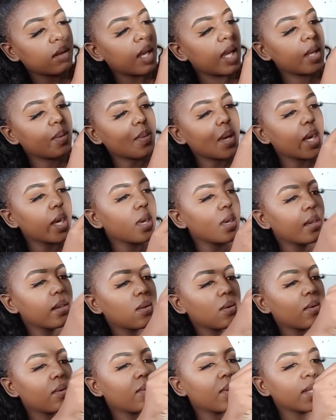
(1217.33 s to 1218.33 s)
and my
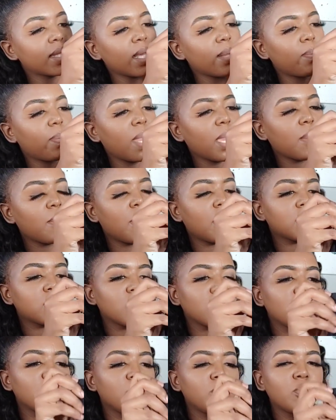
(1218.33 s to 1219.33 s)
what's that black part
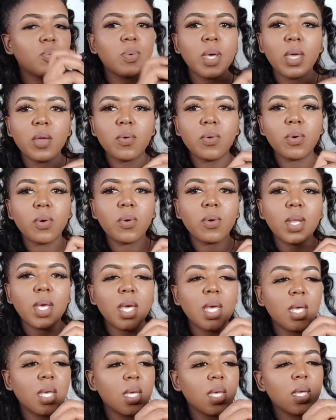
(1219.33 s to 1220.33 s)
on your boob
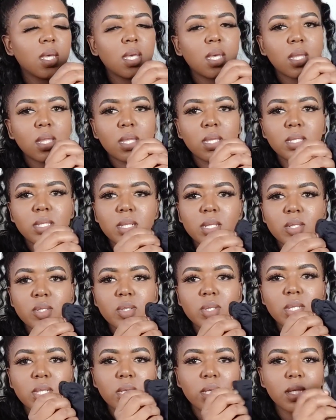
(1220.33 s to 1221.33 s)
areola this
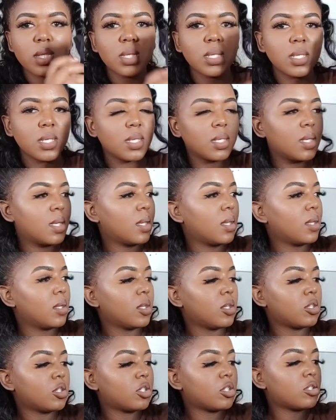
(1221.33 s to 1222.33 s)
literally
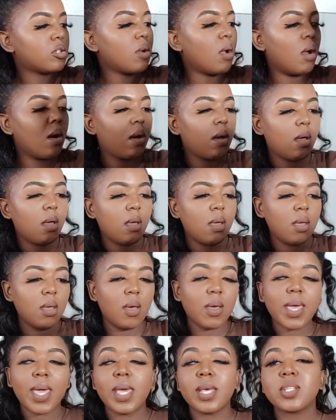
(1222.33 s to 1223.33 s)
sure
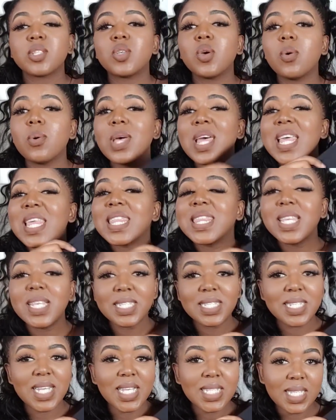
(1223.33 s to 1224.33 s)
okay so
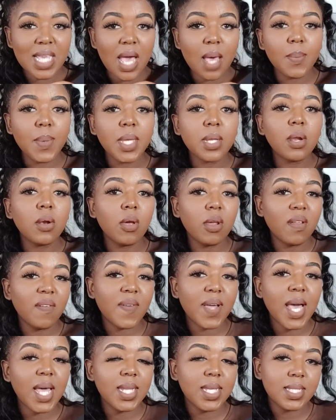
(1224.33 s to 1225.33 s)
this does come in a lot
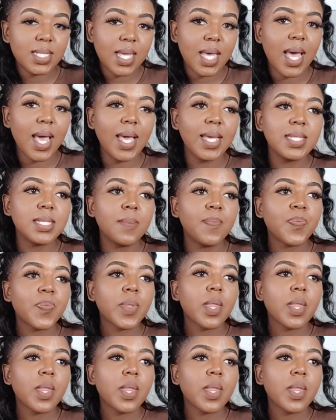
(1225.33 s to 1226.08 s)
of colors guys